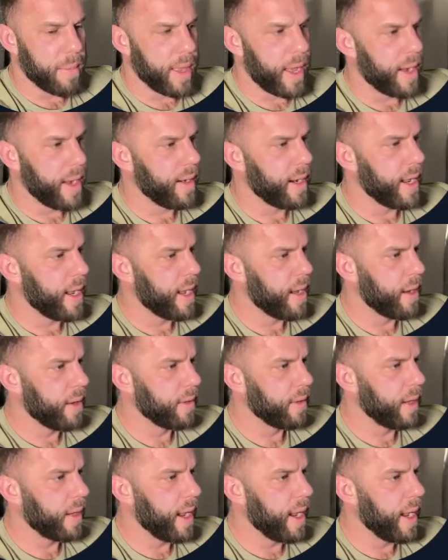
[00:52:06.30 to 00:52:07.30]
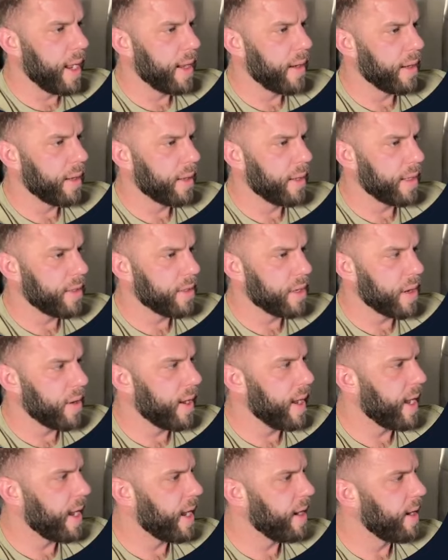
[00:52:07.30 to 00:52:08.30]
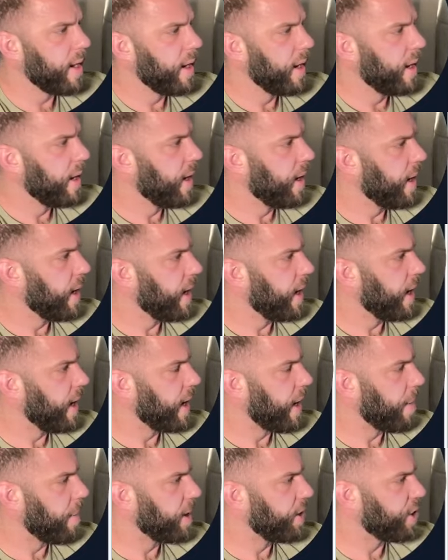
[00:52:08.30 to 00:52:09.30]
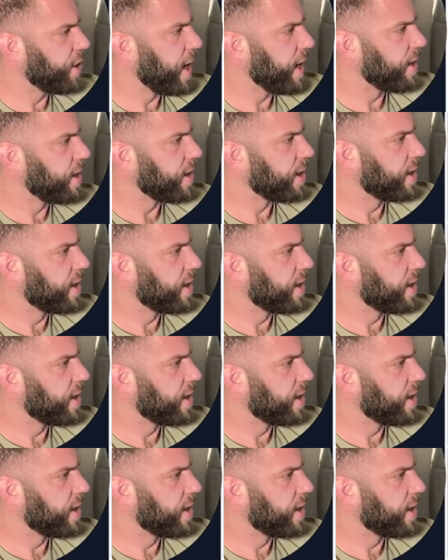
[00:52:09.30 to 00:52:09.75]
that down and let's go ahead and I'm going to change the